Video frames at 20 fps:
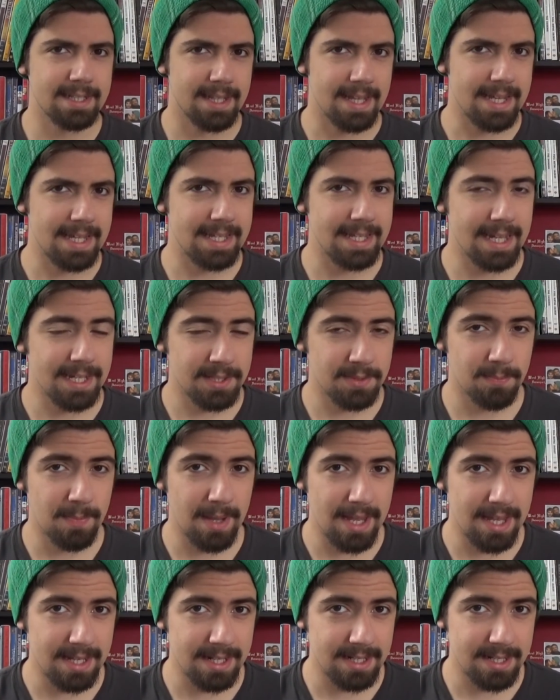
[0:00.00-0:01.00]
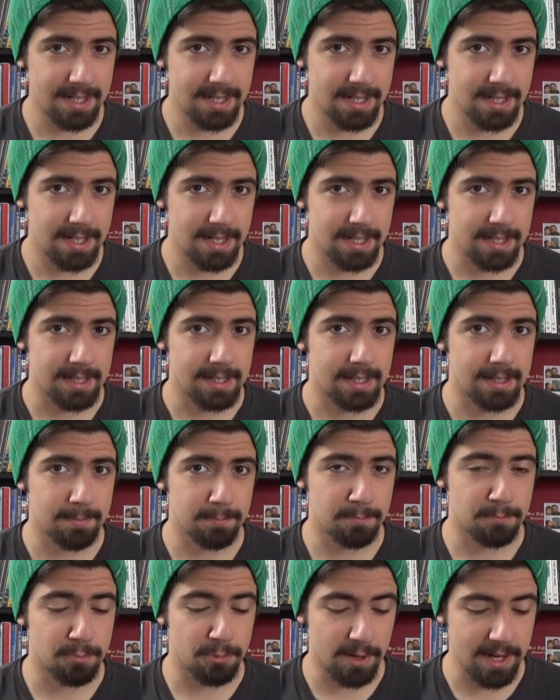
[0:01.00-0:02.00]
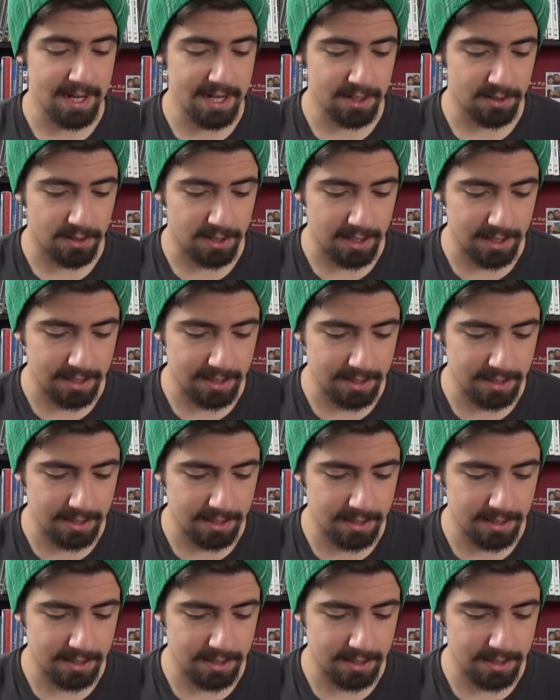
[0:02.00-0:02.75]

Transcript: like Yes Man, Bring It On,